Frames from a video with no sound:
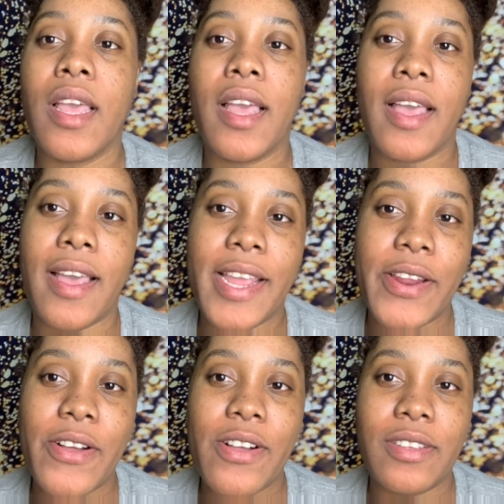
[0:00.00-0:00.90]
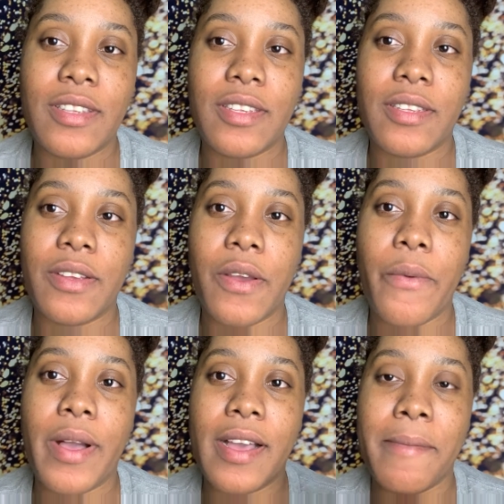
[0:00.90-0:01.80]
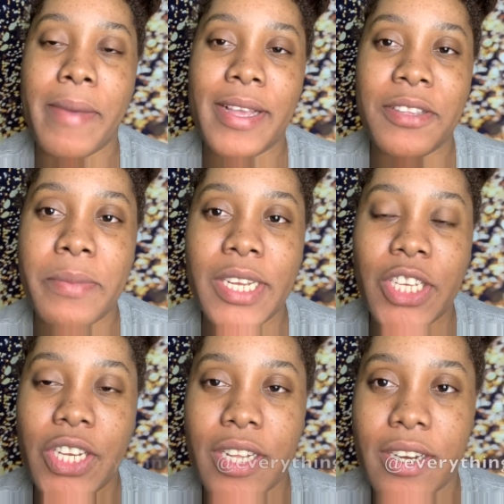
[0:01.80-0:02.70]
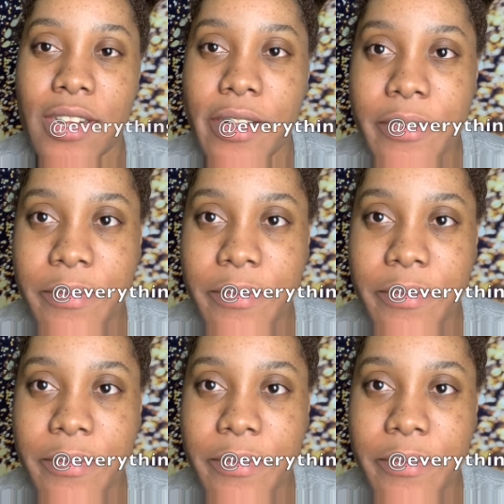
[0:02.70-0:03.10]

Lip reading: Hi dolls, welcome back to my channel.